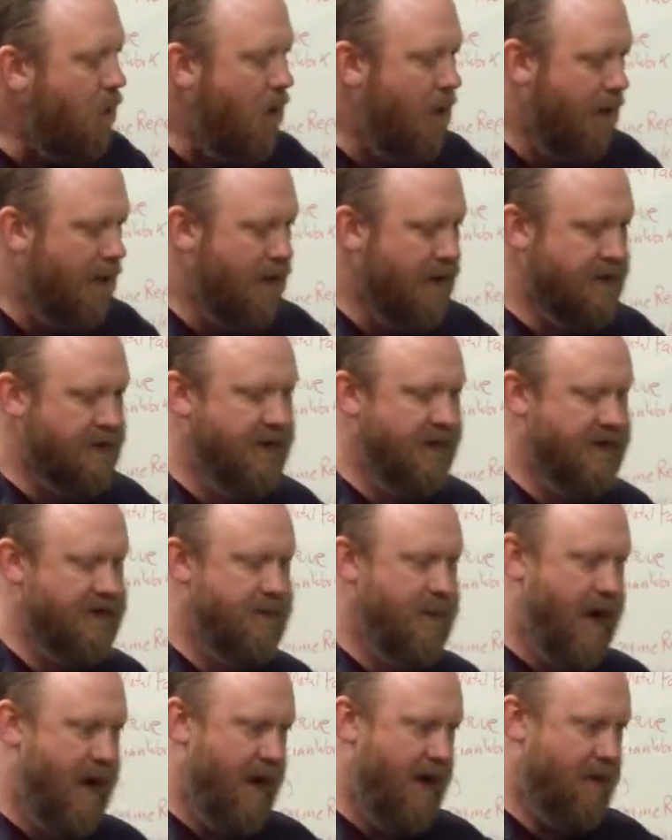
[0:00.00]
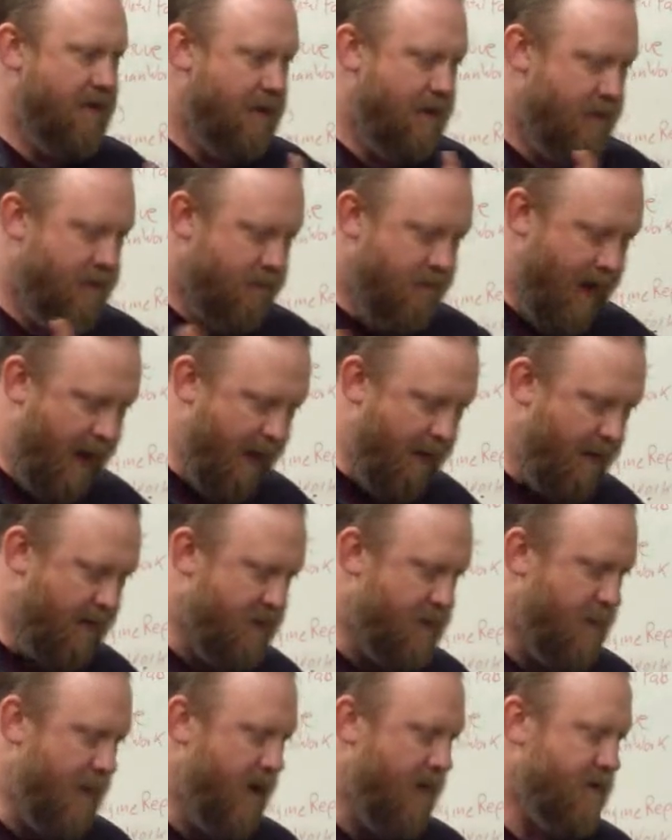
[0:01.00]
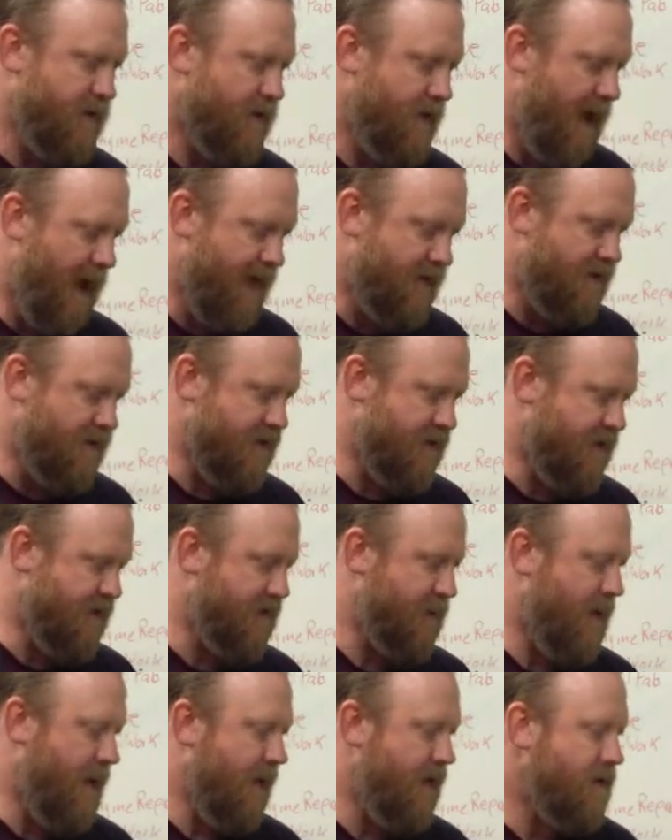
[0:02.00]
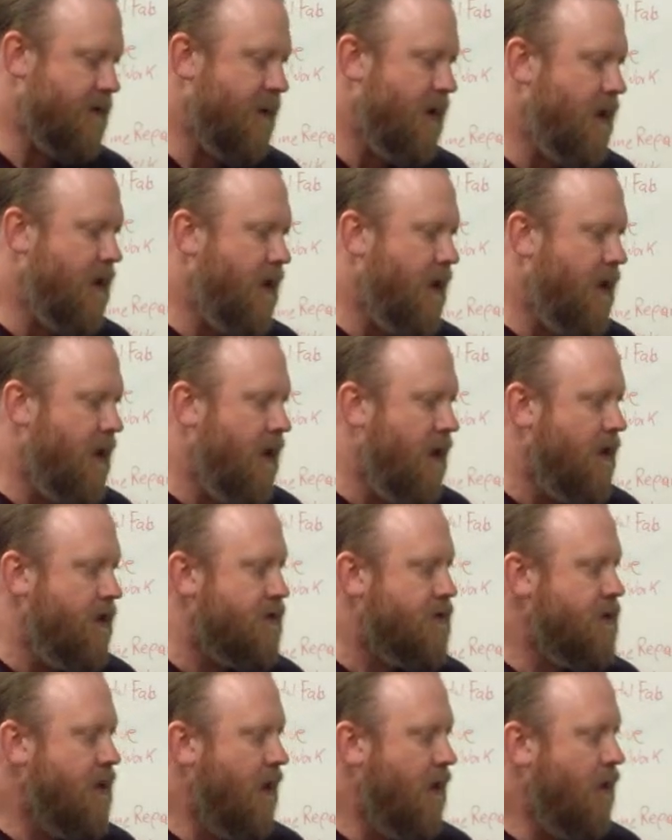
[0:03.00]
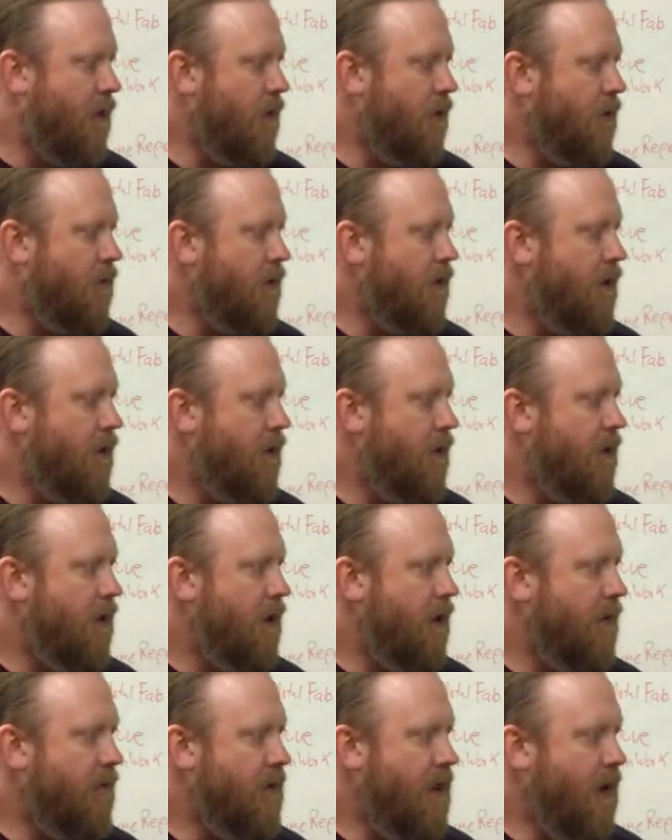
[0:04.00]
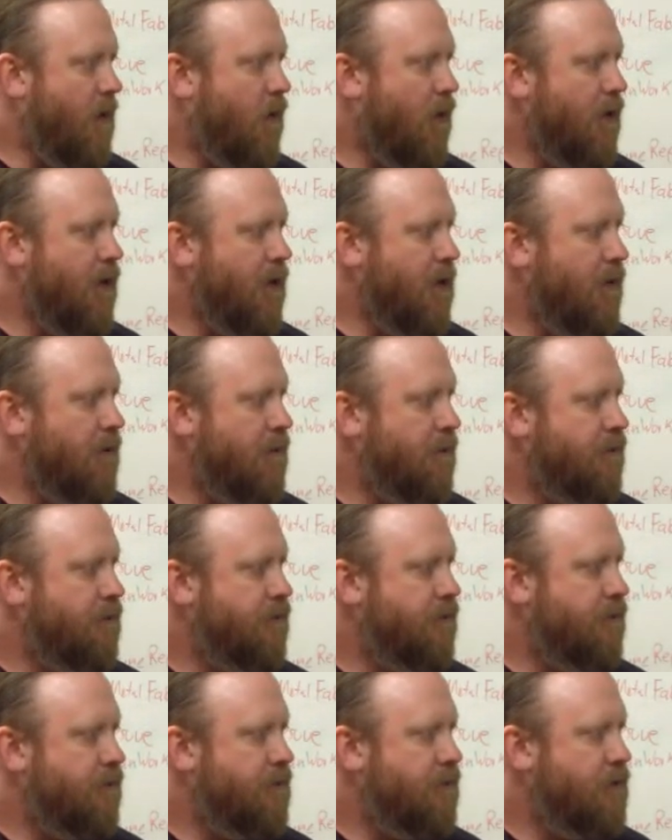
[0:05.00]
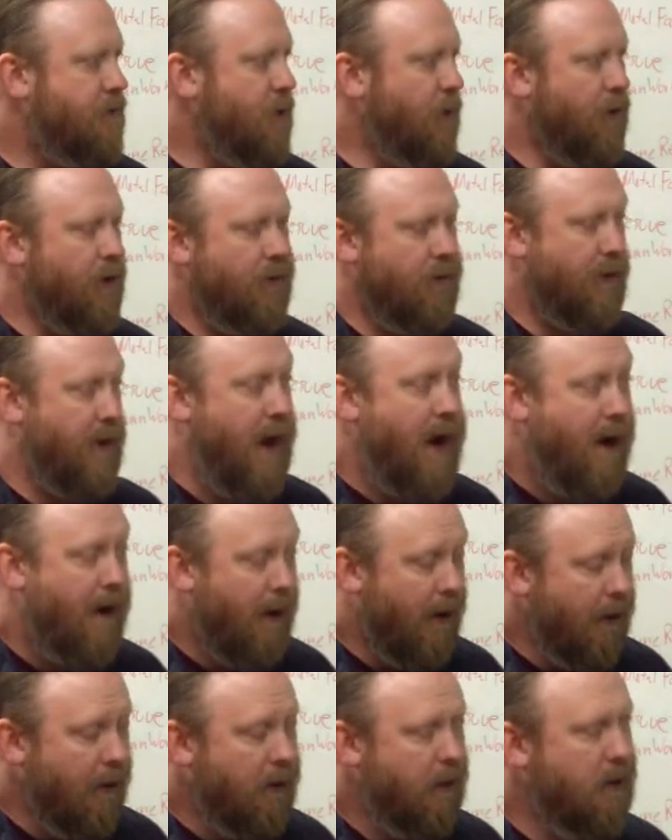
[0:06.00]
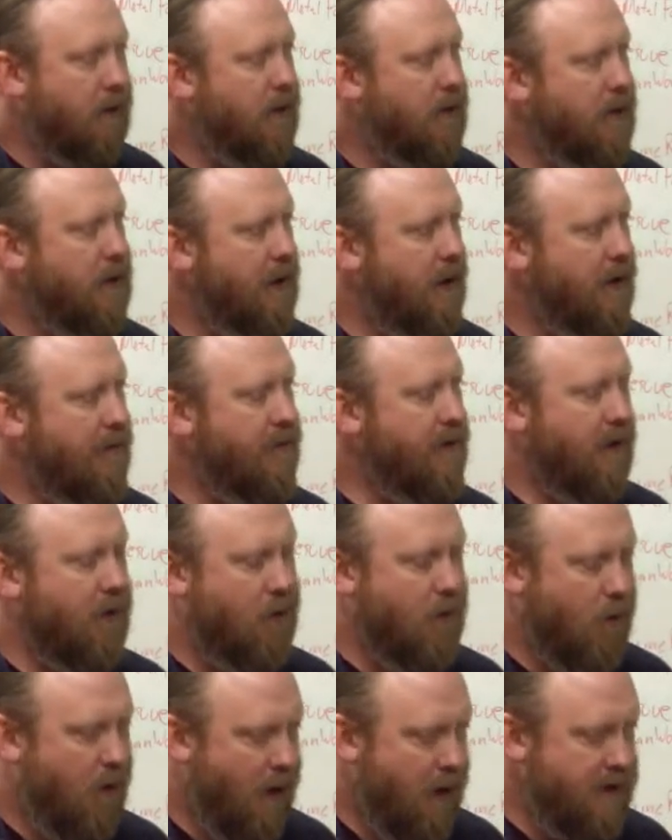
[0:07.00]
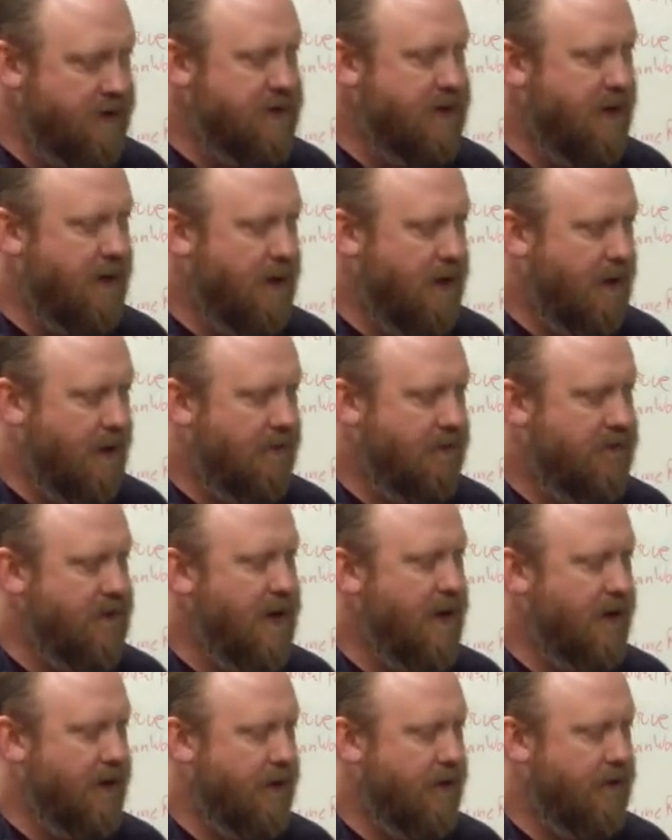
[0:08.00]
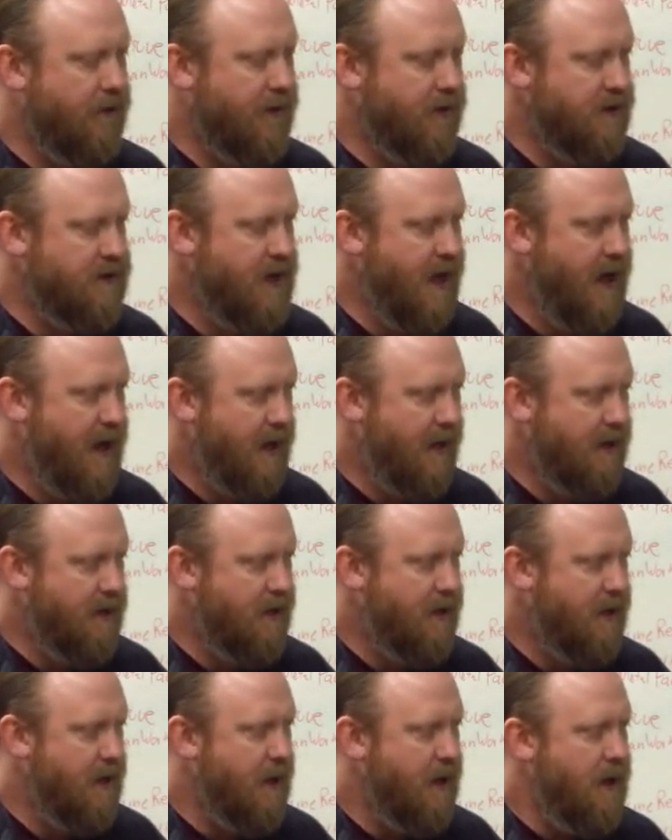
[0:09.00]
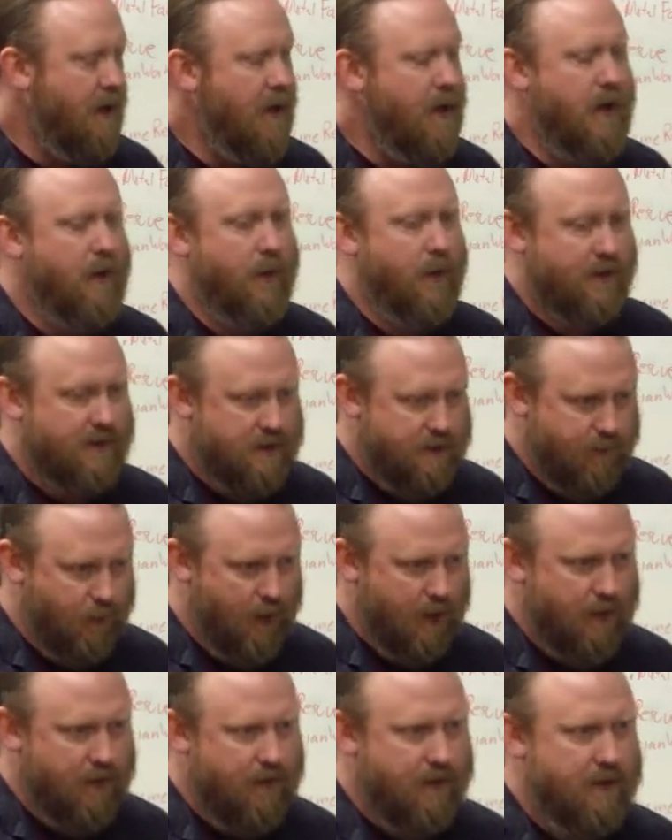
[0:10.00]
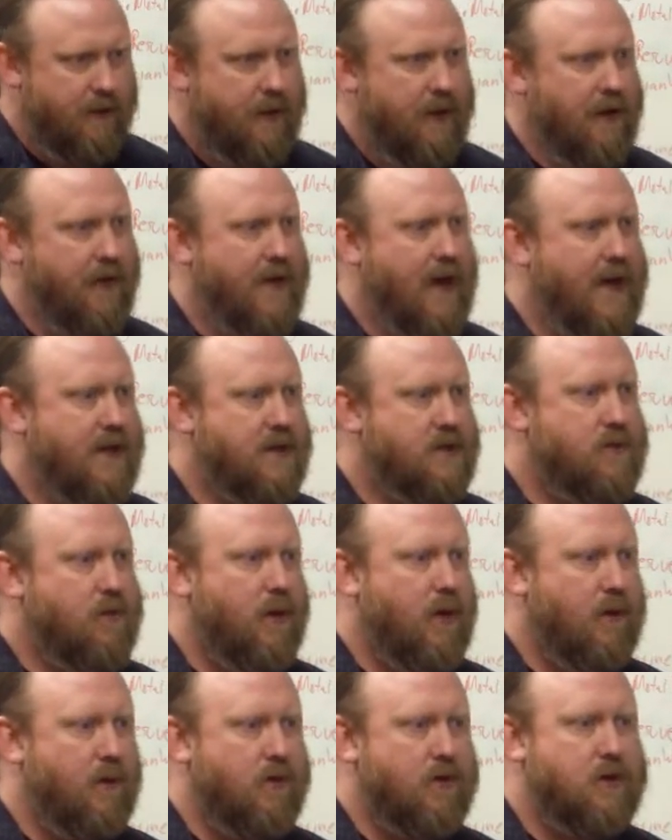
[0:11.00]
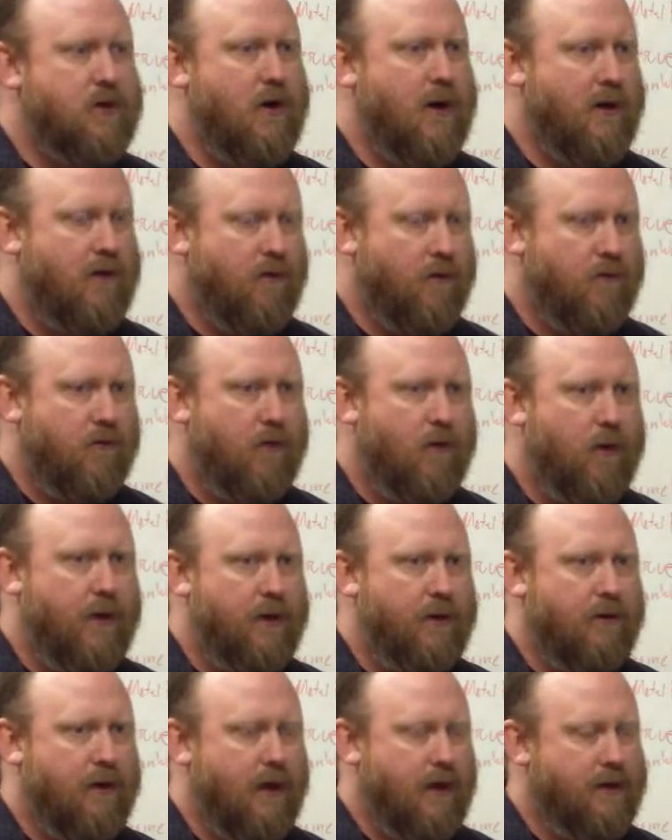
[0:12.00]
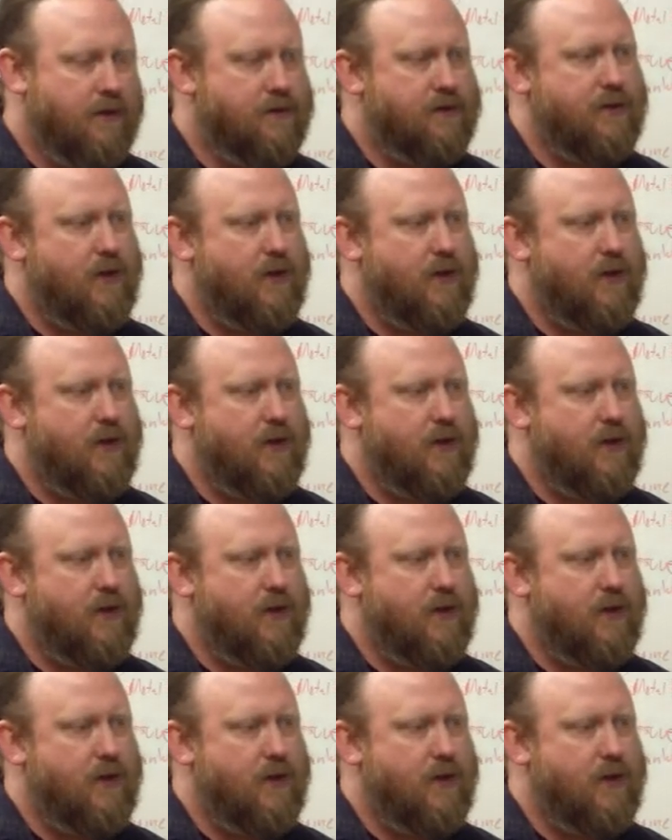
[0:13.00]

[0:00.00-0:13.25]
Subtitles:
Water doesn't expand, air expands, gases expand. So if they were to do it with air, if there was a failure in the tank, it would explode, and that's what we're trying to avoid, right?